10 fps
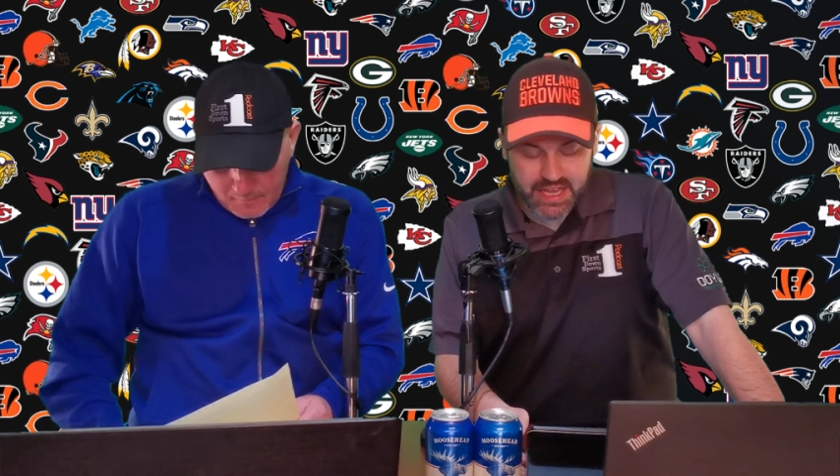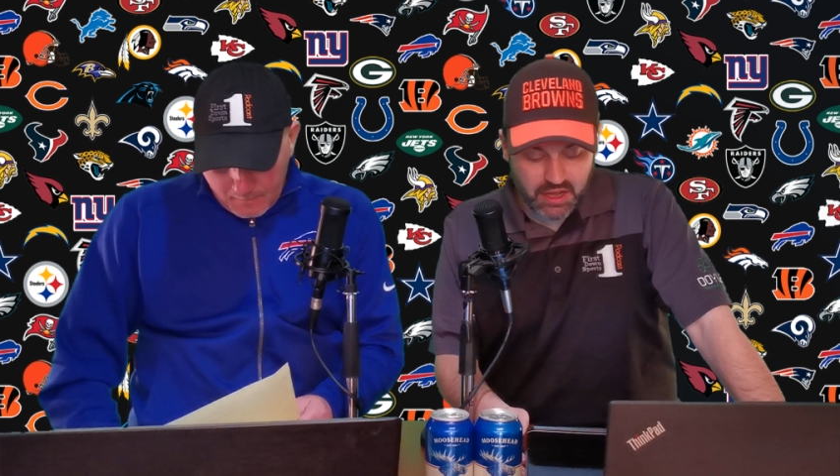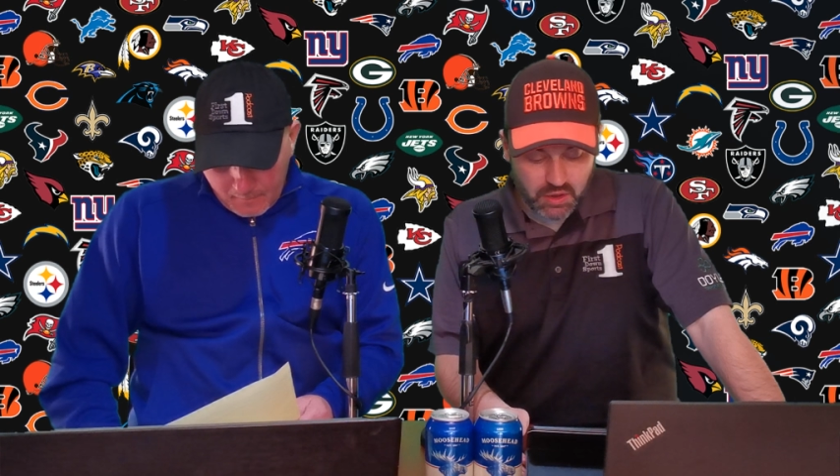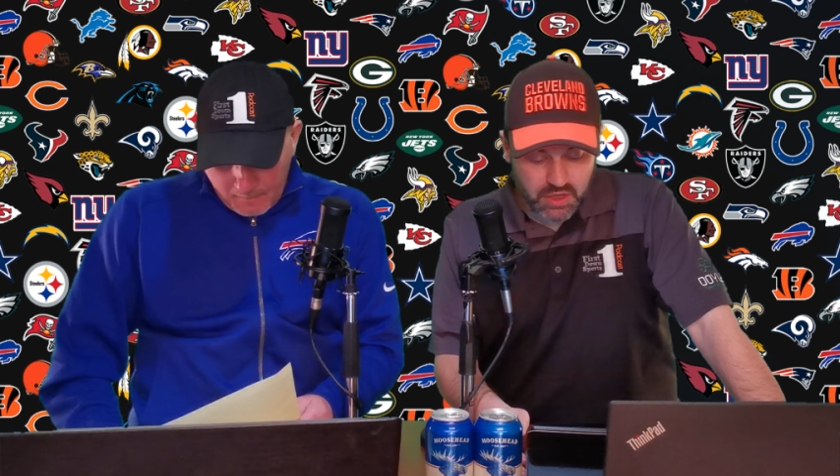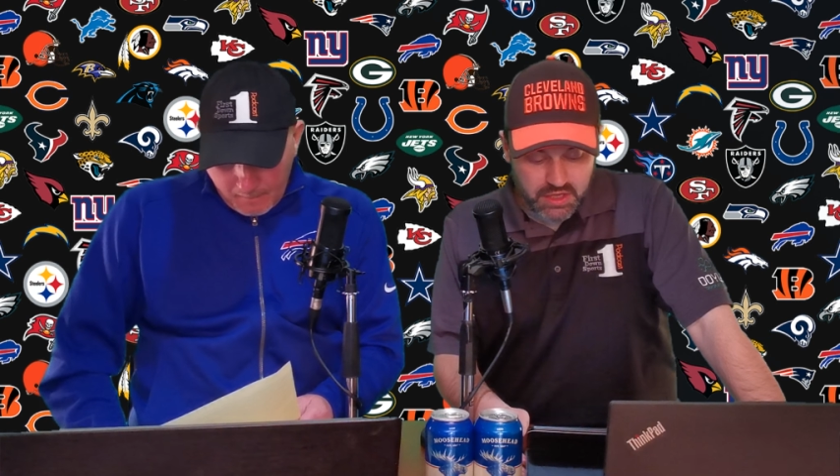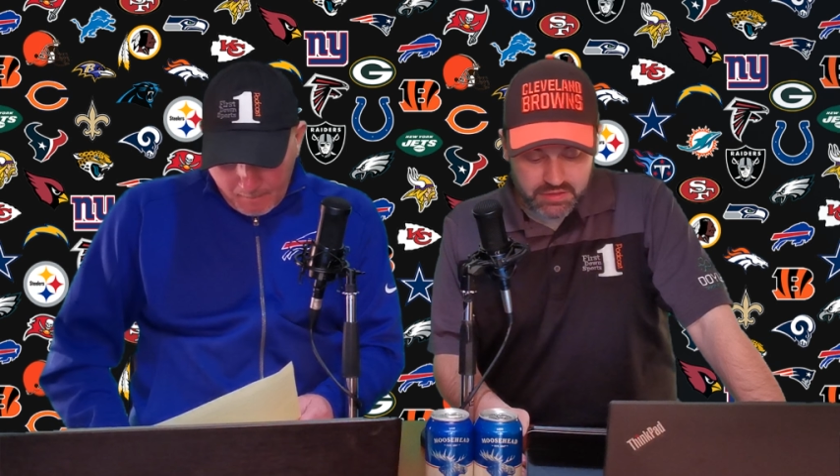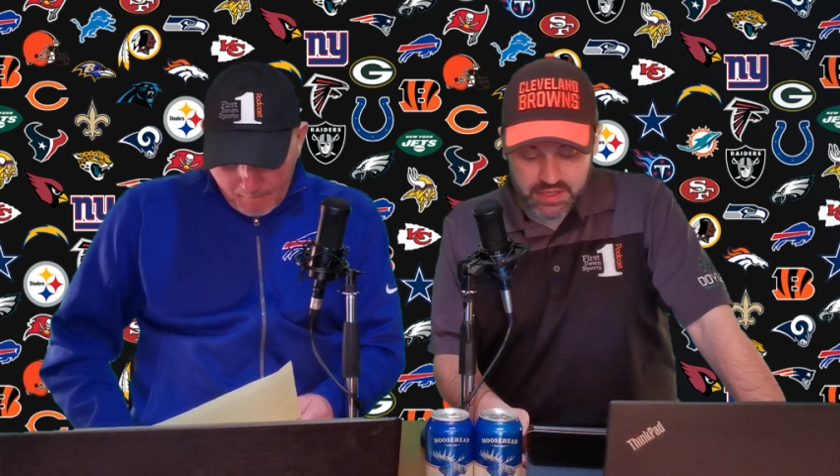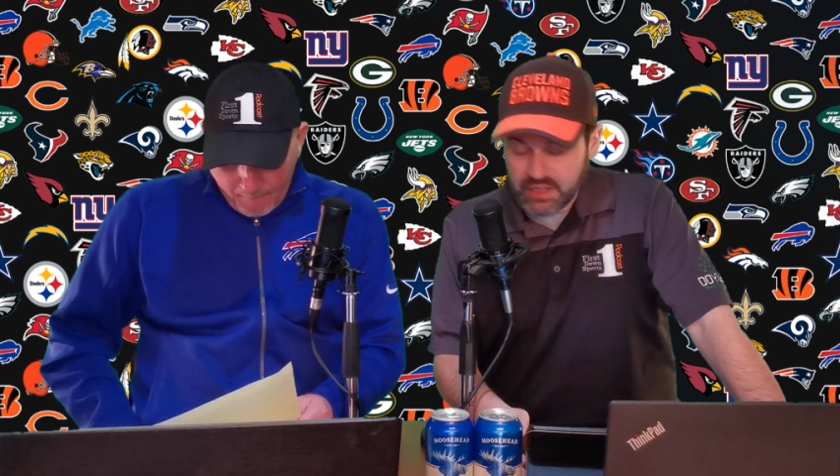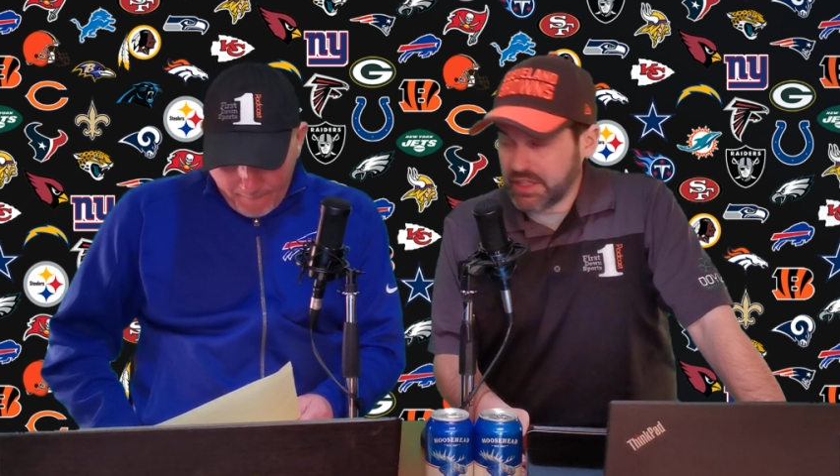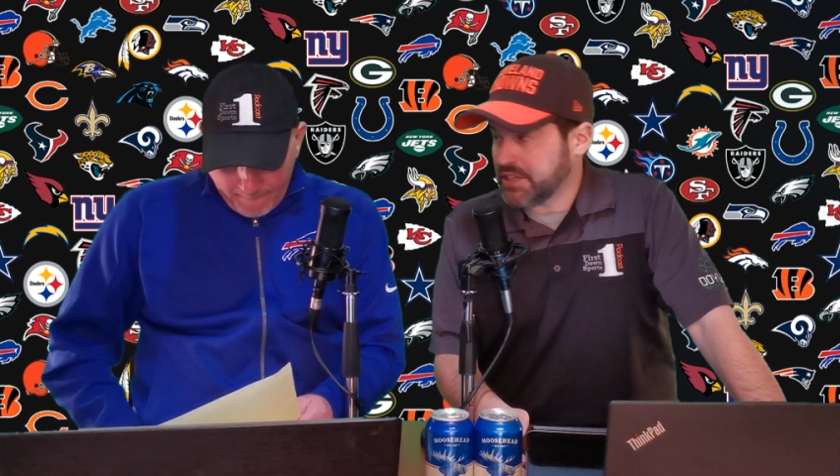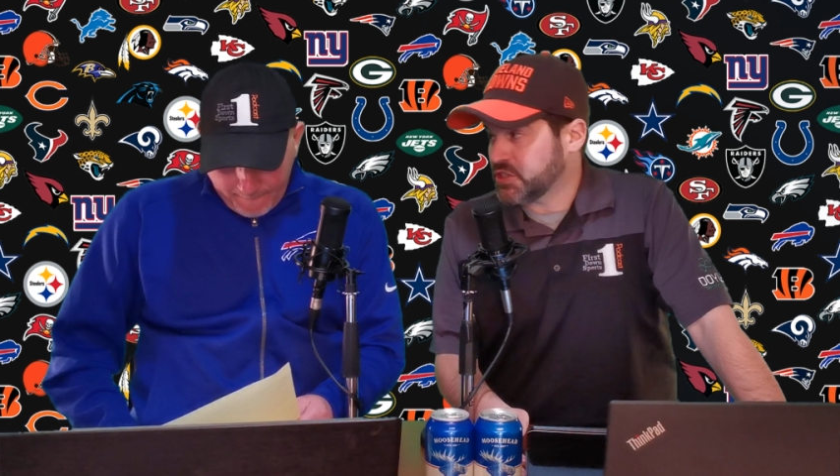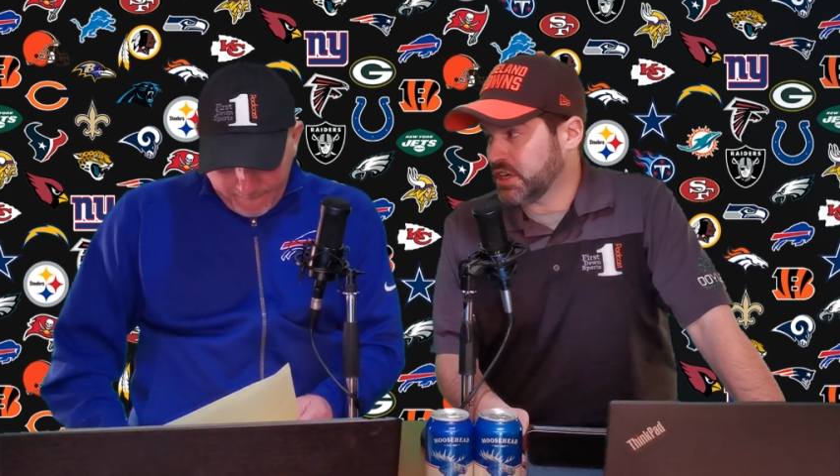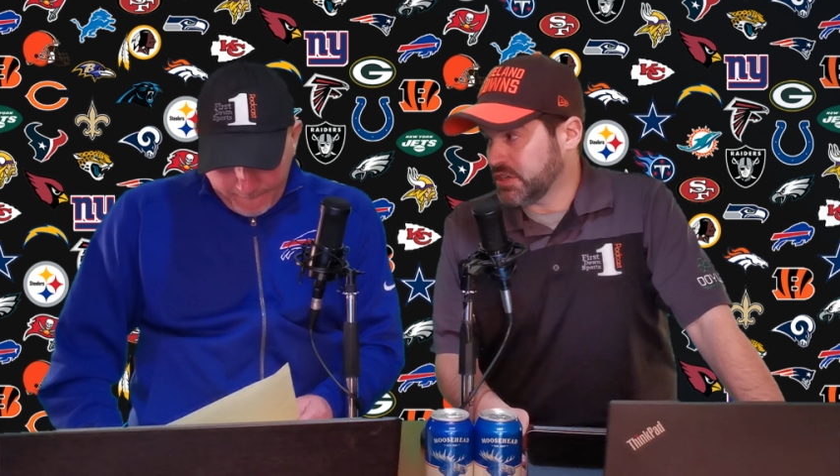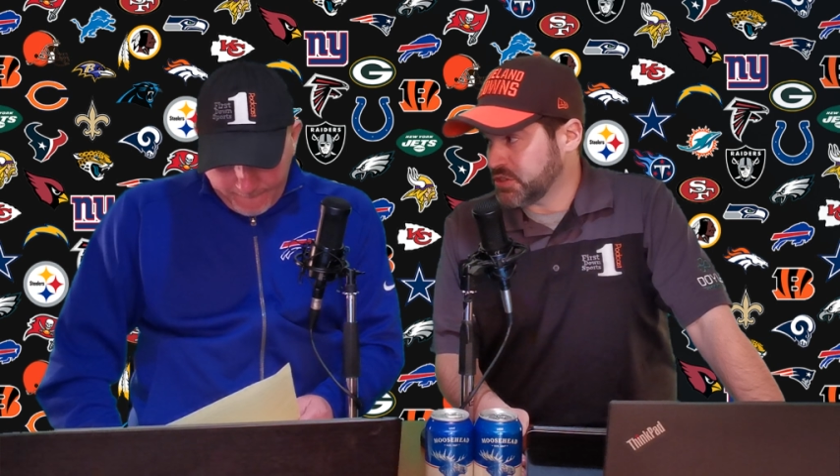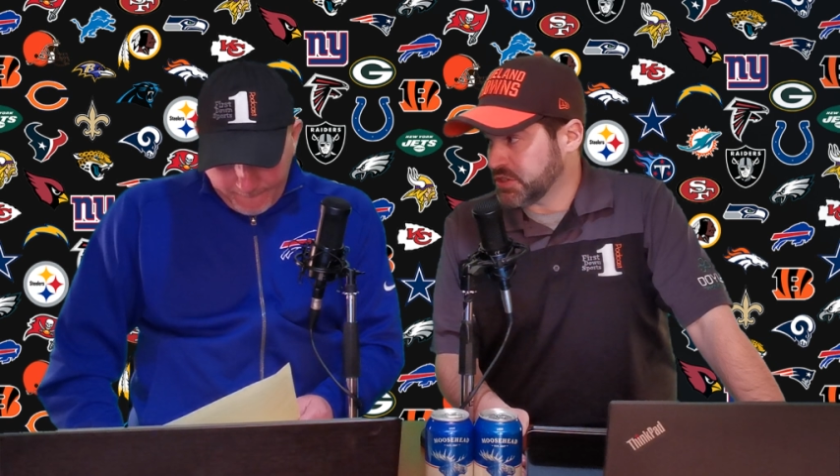Now, the LA
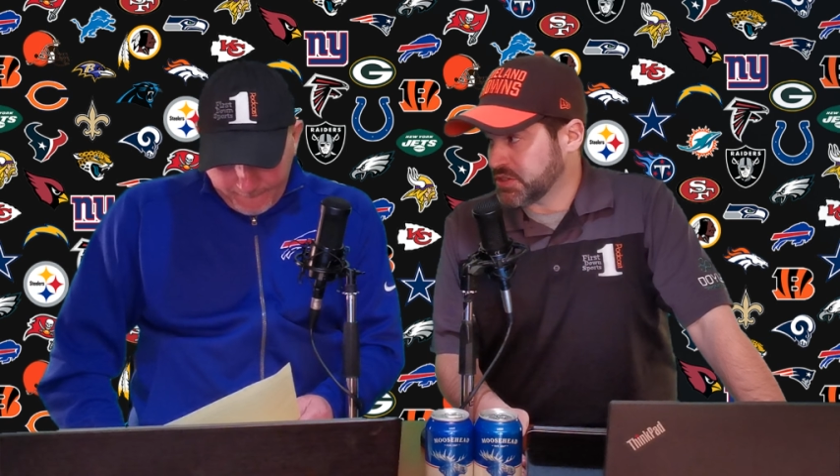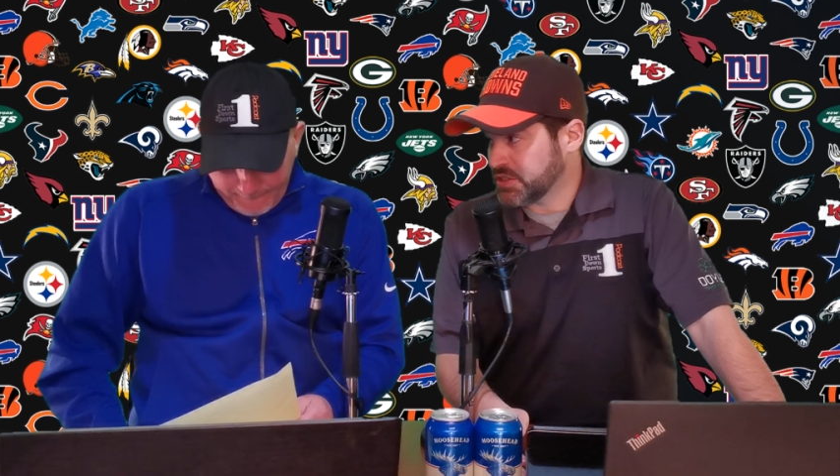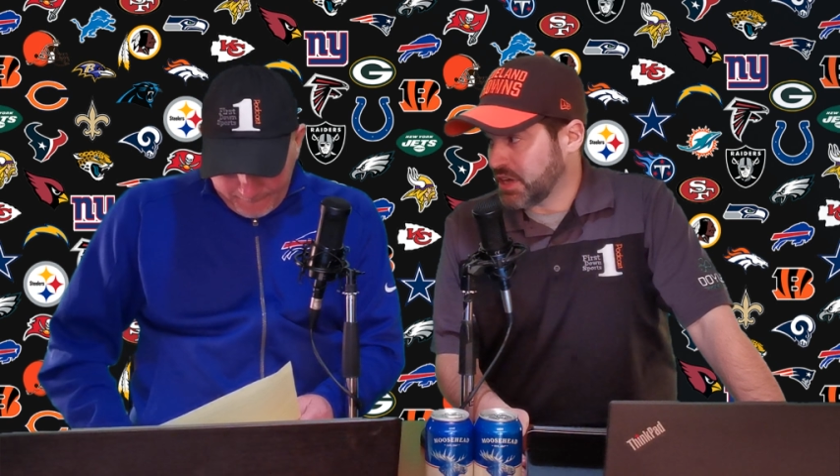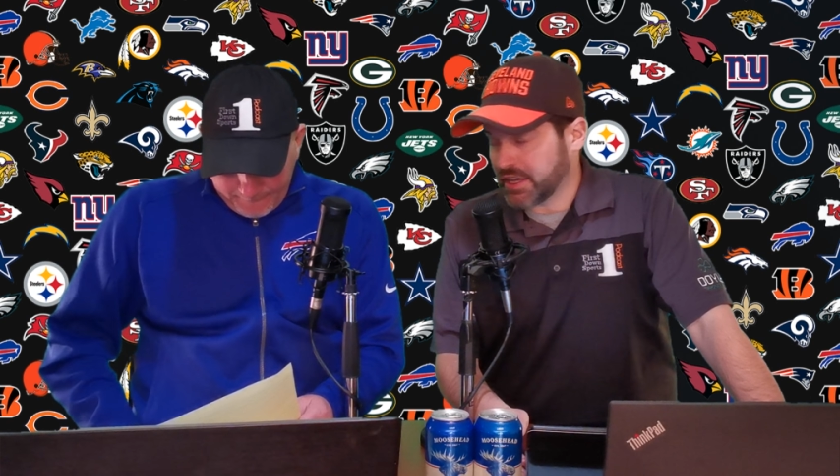Chargers.